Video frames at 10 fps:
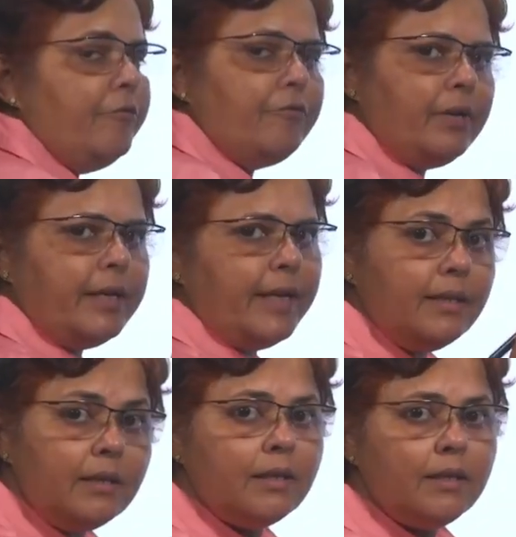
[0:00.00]
different than
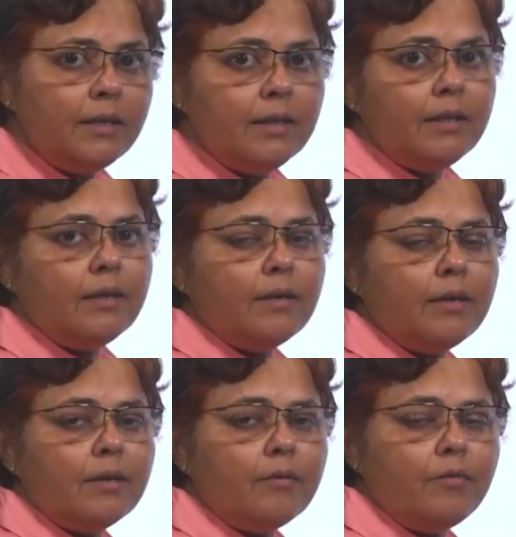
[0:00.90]

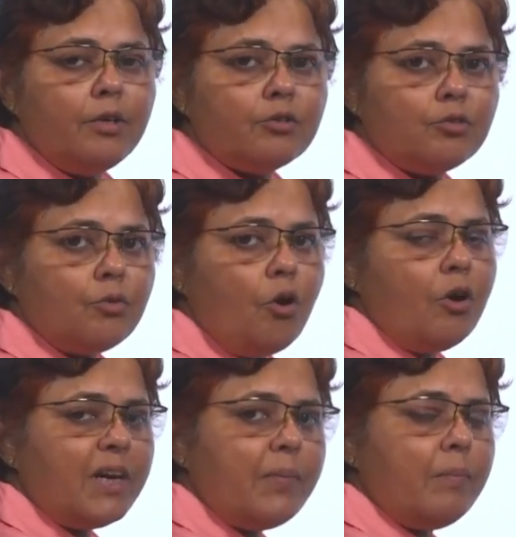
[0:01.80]
we used to
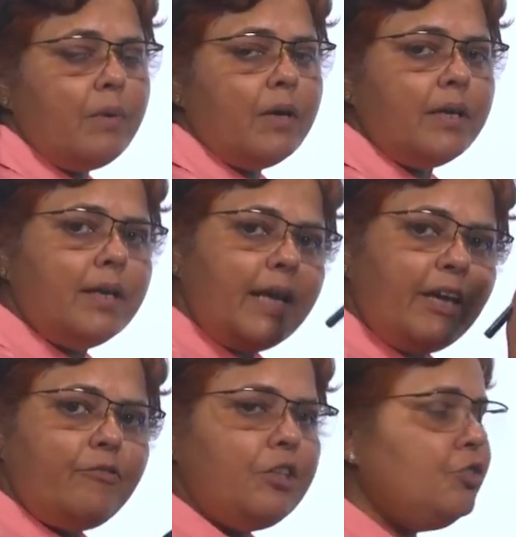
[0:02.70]
call, remember in
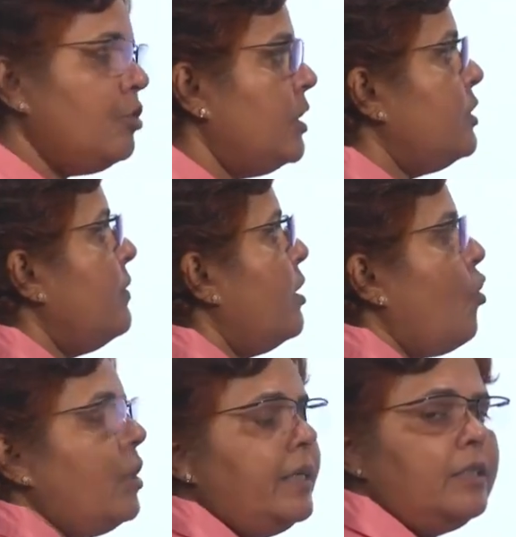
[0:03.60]
life insurance we
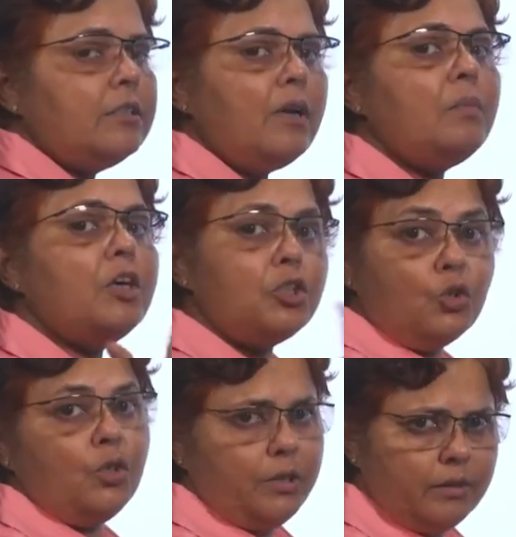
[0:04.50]
called it sum
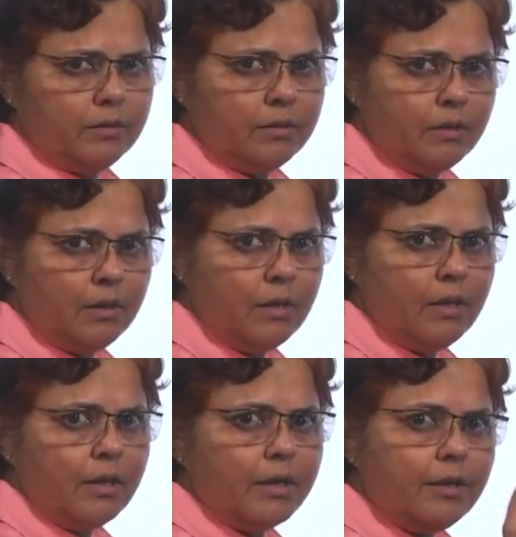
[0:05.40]
assured.
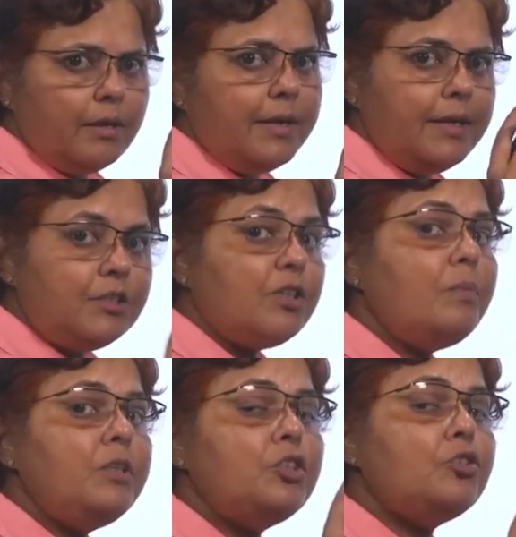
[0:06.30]
Here it is
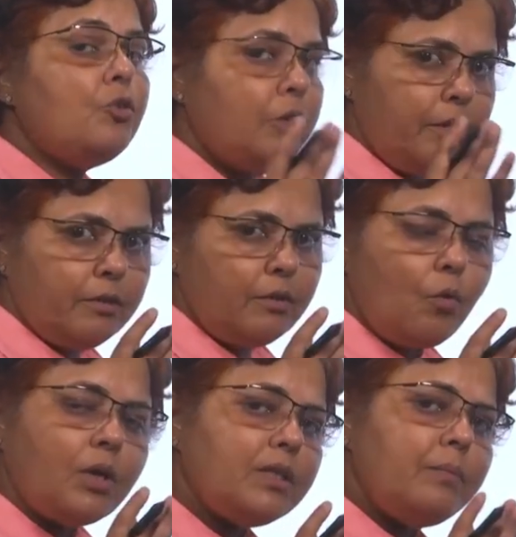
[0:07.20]
sum insured. Now
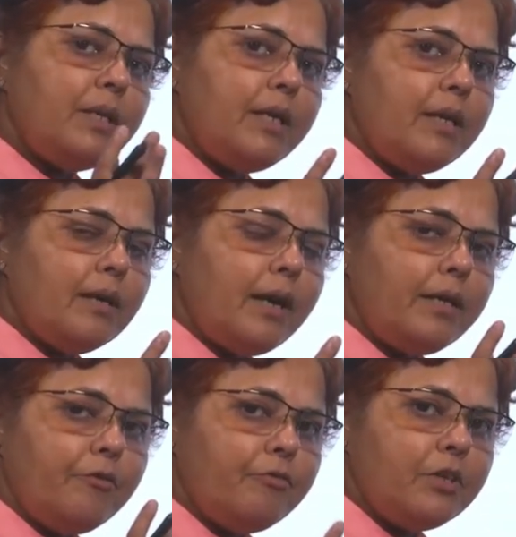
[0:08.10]
what is the meaning
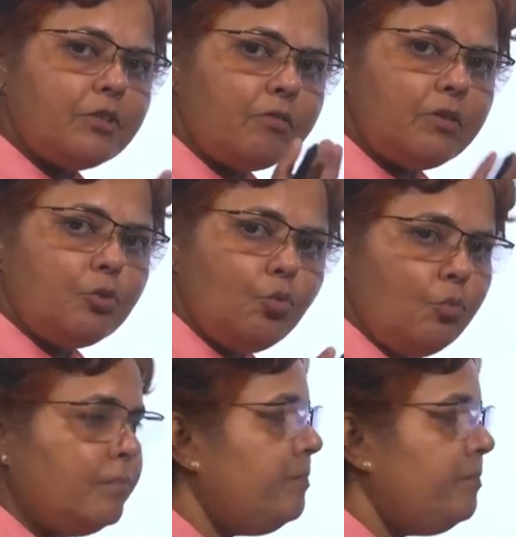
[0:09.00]
and difference of the two?